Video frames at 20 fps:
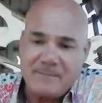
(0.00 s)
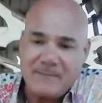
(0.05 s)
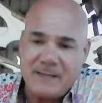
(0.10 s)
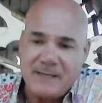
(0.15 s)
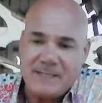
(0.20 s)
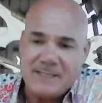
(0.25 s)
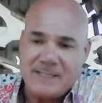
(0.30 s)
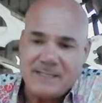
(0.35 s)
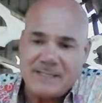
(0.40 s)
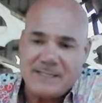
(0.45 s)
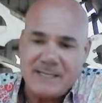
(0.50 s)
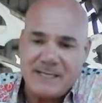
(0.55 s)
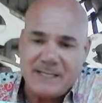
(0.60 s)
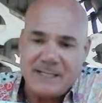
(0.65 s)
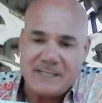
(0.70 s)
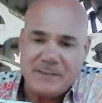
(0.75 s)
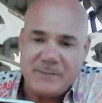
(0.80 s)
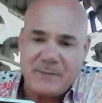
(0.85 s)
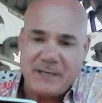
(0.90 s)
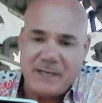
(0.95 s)
is the
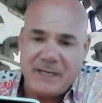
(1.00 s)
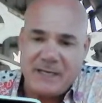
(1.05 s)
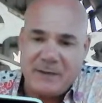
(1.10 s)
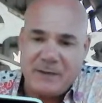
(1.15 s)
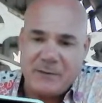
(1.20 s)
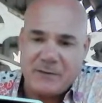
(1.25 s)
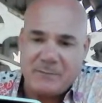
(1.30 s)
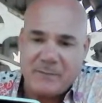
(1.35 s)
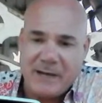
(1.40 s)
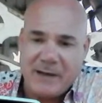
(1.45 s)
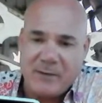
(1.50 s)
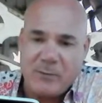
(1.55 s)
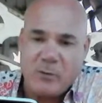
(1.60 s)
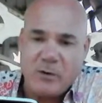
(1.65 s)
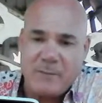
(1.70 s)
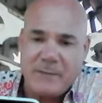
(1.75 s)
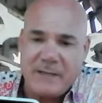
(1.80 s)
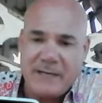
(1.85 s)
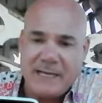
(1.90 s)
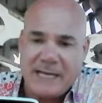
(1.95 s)
city to be with my
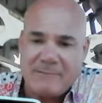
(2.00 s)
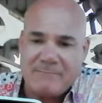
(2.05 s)
woman